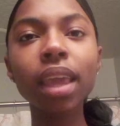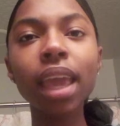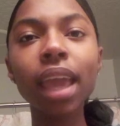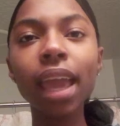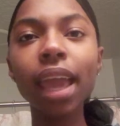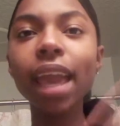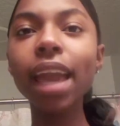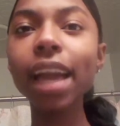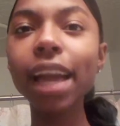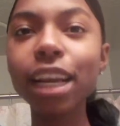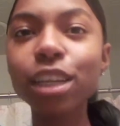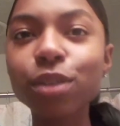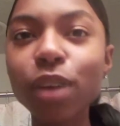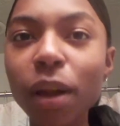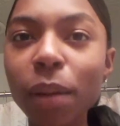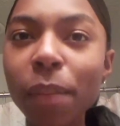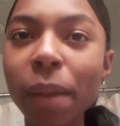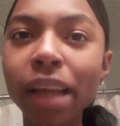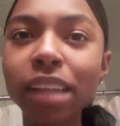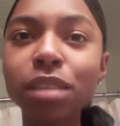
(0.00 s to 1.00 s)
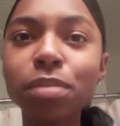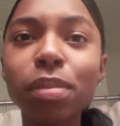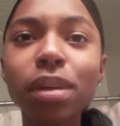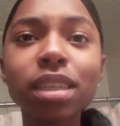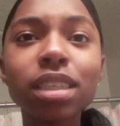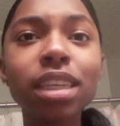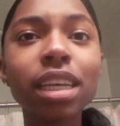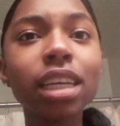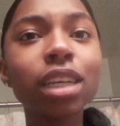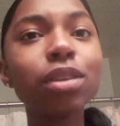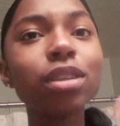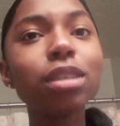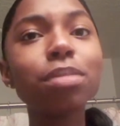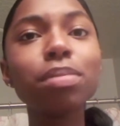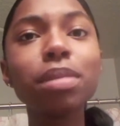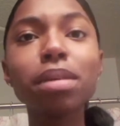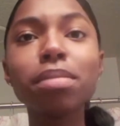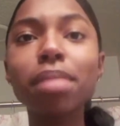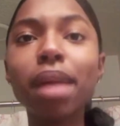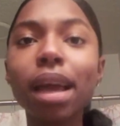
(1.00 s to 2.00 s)
Hey guys, welcome back to my channel. It's
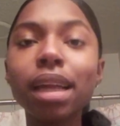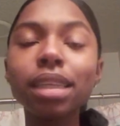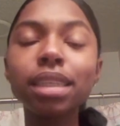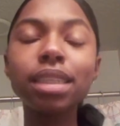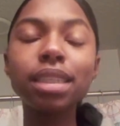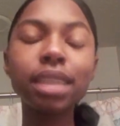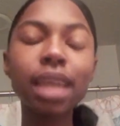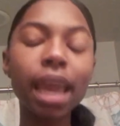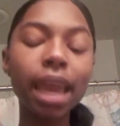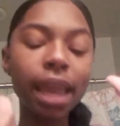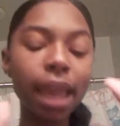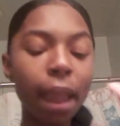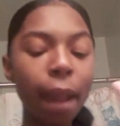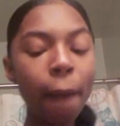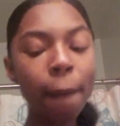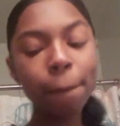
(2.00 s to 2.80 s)
me, miahleshay,